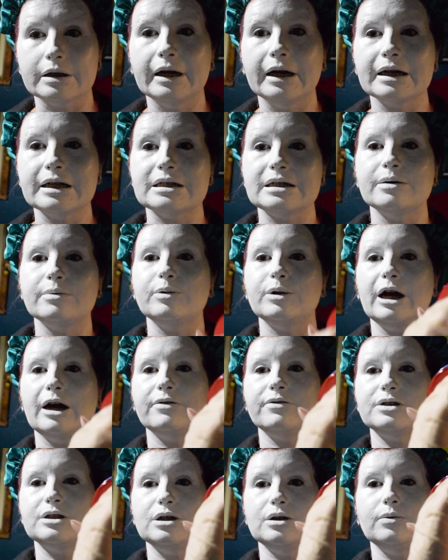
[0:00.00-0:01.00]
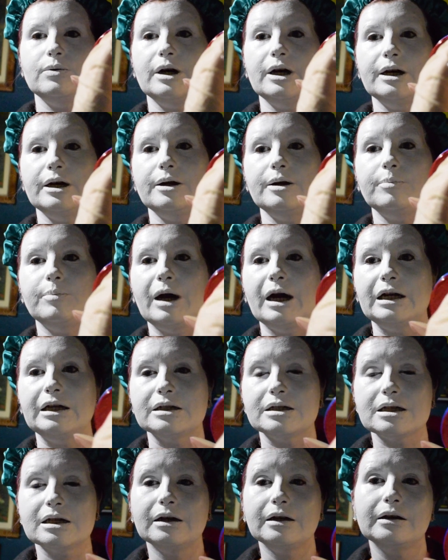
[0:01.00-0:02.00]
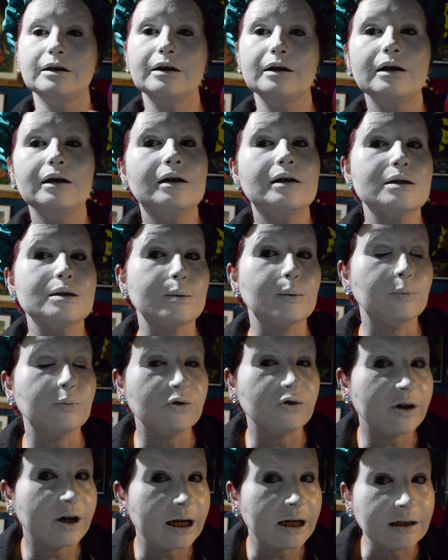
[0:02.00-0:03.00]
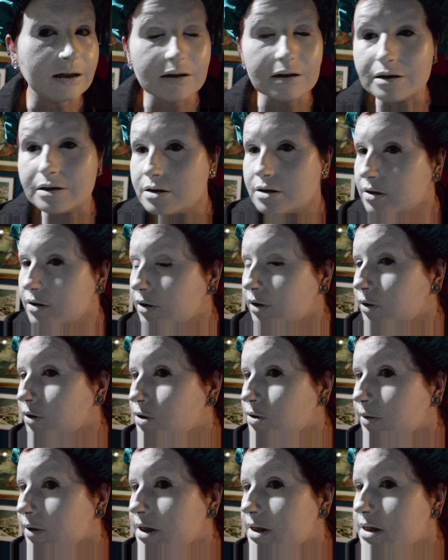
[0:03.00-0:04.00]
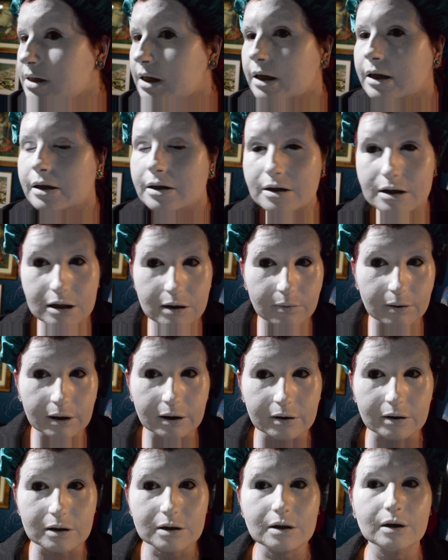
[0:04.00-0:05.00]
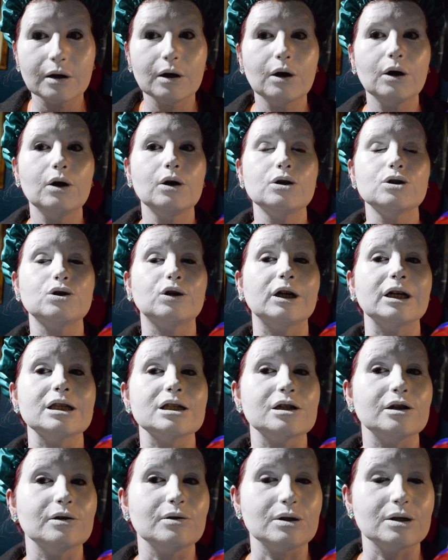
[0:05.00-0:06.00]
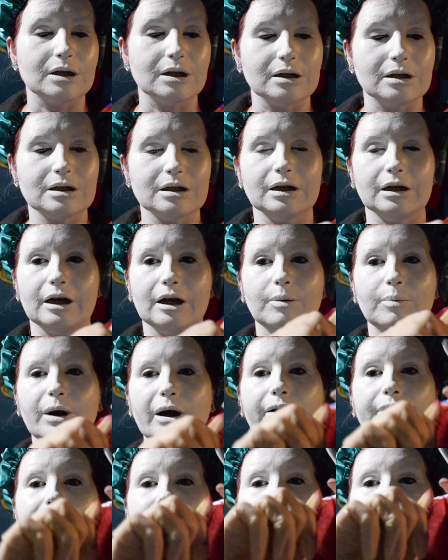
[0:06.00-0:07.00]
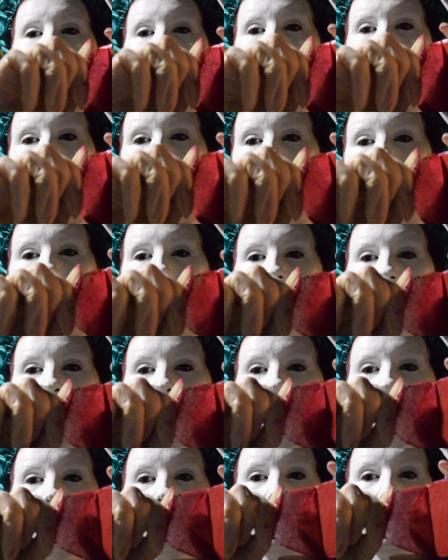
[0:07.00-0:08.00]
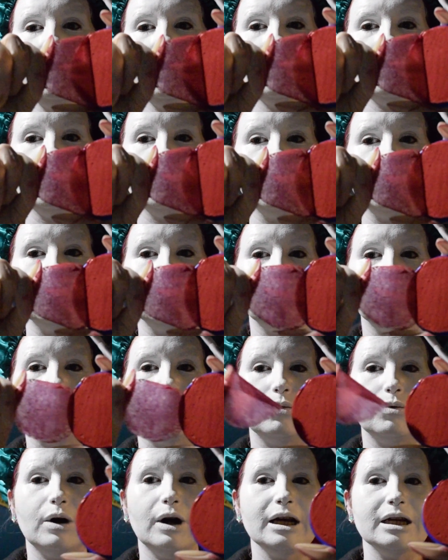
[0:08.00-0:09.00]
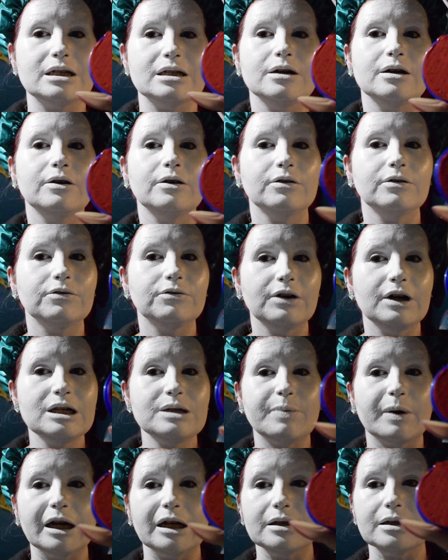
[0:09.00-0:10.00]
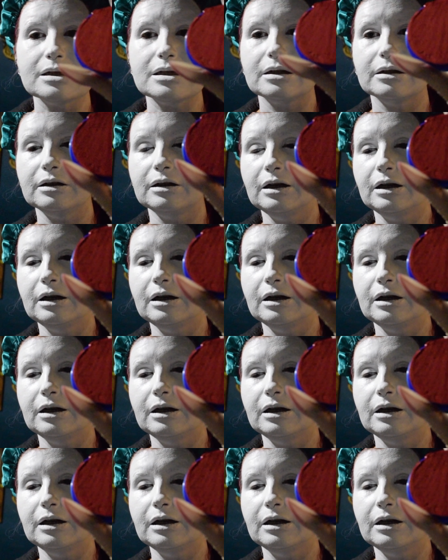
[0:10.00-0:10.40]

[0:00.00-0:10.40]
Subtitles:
Next up we have to paint some veins onto our skin so it looks translucent, and apparently they did this with red face paint.